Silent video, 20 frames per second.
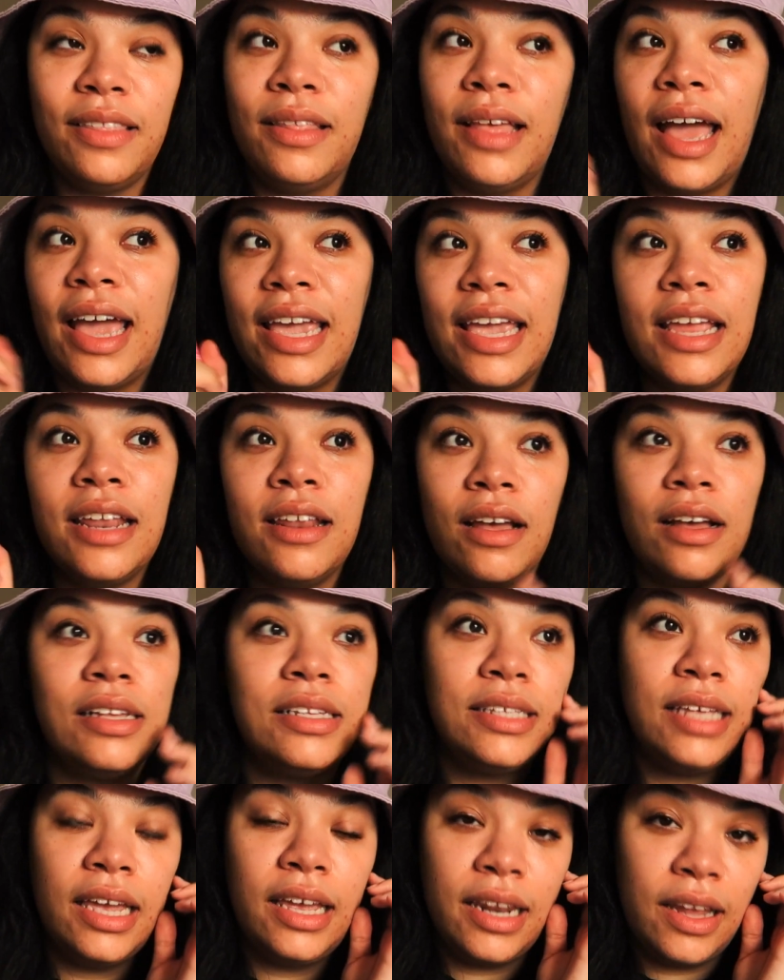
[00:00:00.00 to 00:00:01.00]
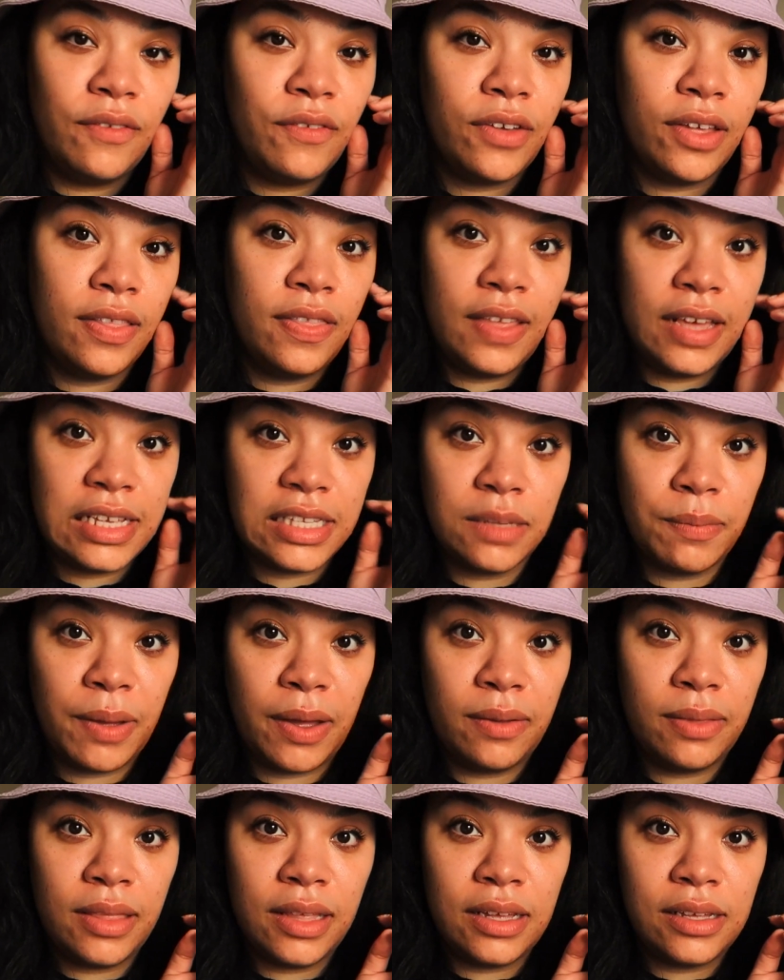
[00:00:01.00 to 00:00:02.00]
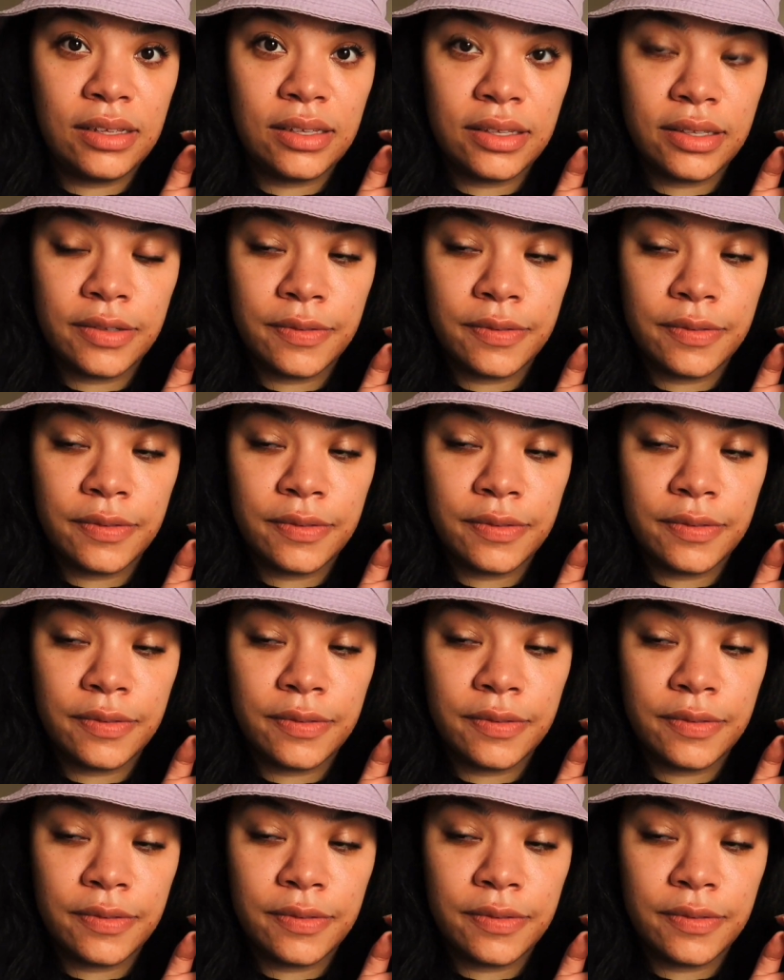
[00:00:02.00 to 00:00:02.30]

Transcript: I cannot say enough good things about this.